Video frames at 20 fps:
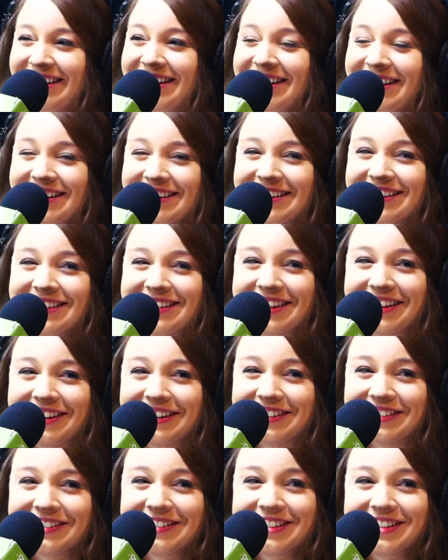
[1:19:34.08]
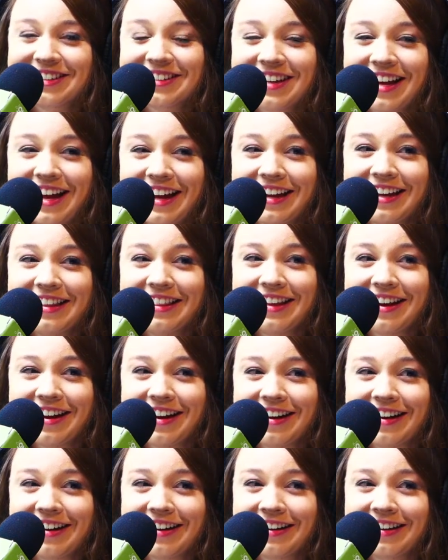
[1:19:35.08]
So just hang in
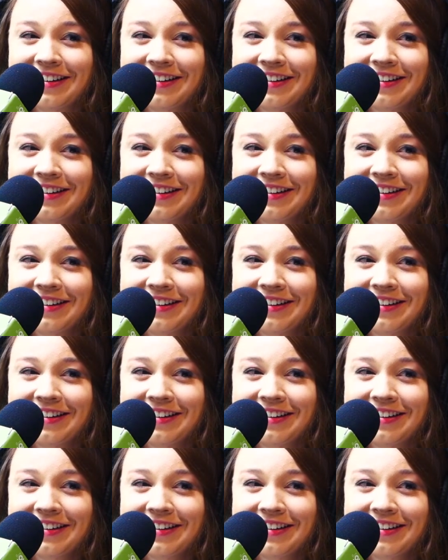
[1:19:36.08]
there.